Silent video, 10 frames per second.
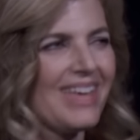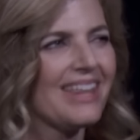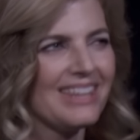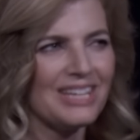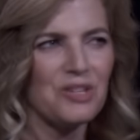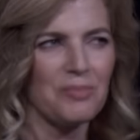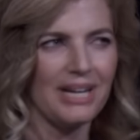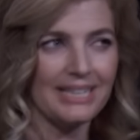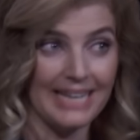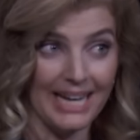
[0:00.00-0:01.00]
Thinking
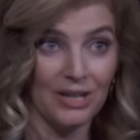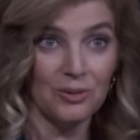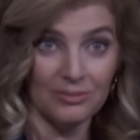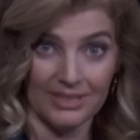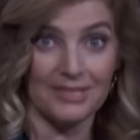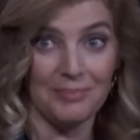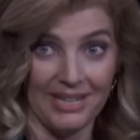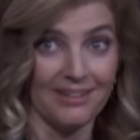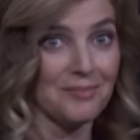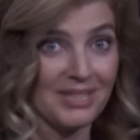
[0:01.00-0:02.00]
back now, as a
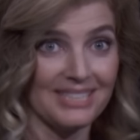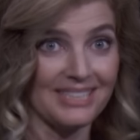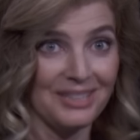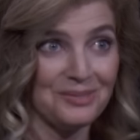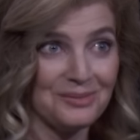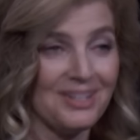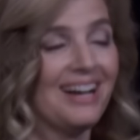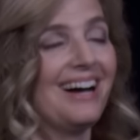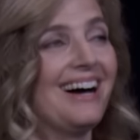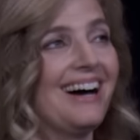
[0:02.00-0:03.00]
parent myself,
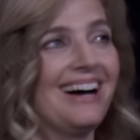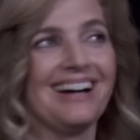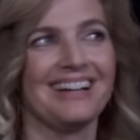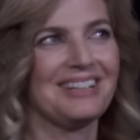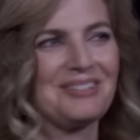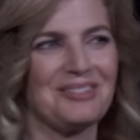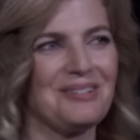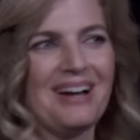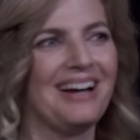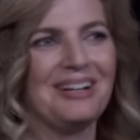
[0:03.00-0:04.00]
I don't know
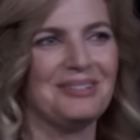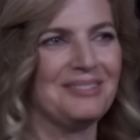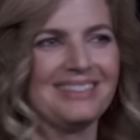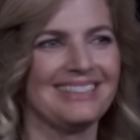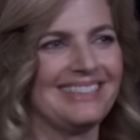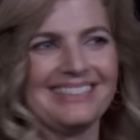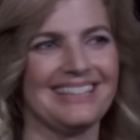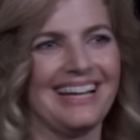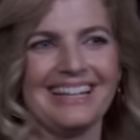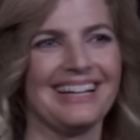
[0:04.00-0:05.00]
how he did
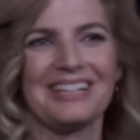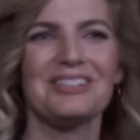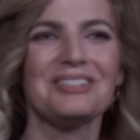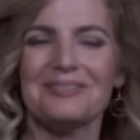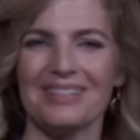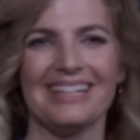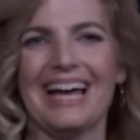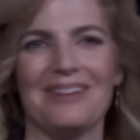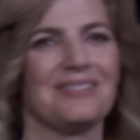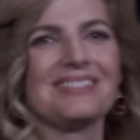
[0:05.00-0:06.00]
that. I couldn't have done
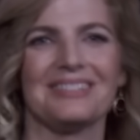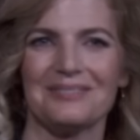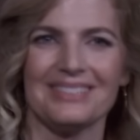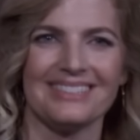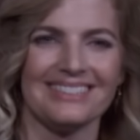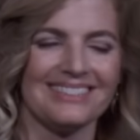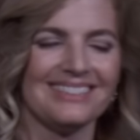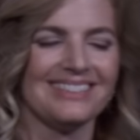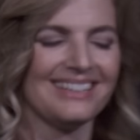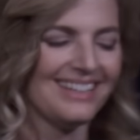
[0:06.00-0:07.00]
half the stuff he did.
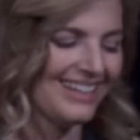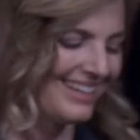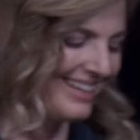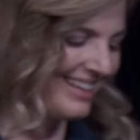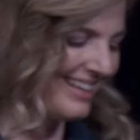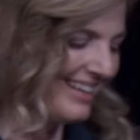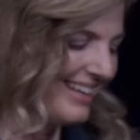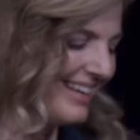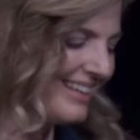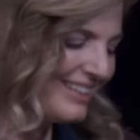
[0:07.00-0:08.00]

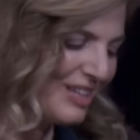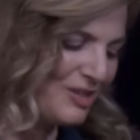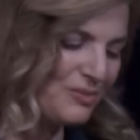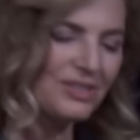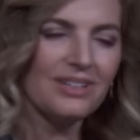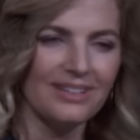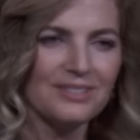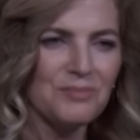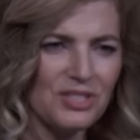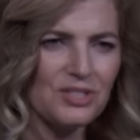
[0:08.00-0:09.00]
He loved to
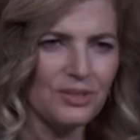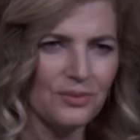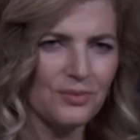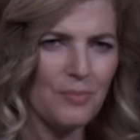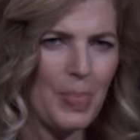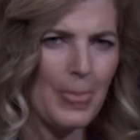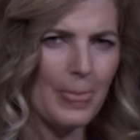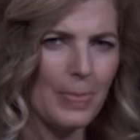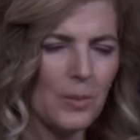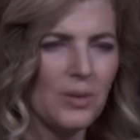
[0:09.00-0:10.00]
cause mischief.
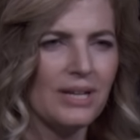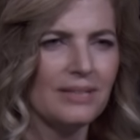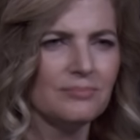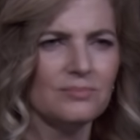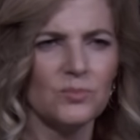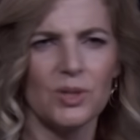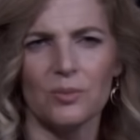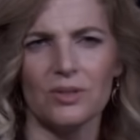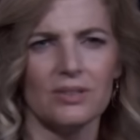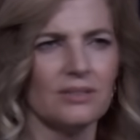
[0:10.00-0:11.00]
When we
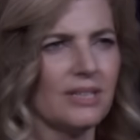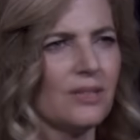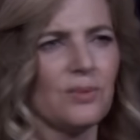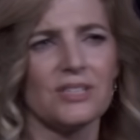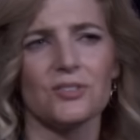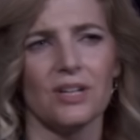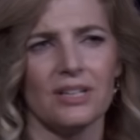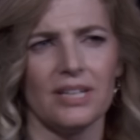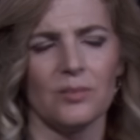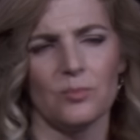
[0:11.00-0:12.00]
were at a
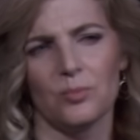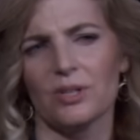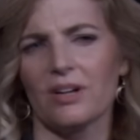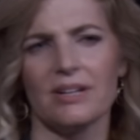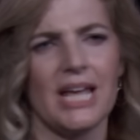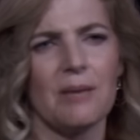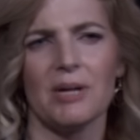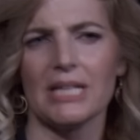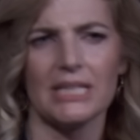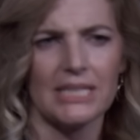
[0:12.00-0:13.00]
restaurant and putting our name
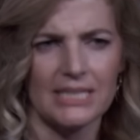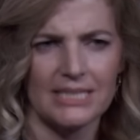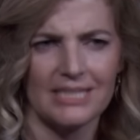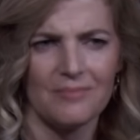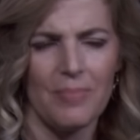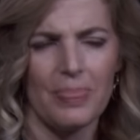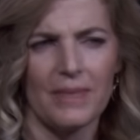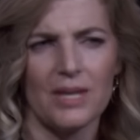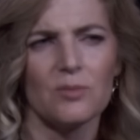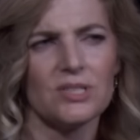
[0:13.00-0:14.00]
on a list,
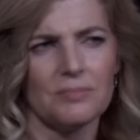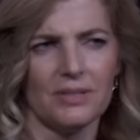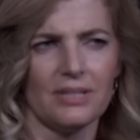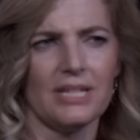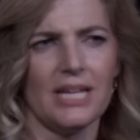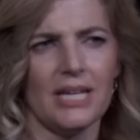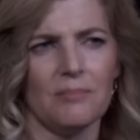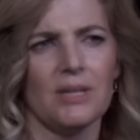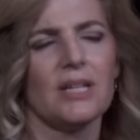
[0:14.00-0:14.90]
he would spell the name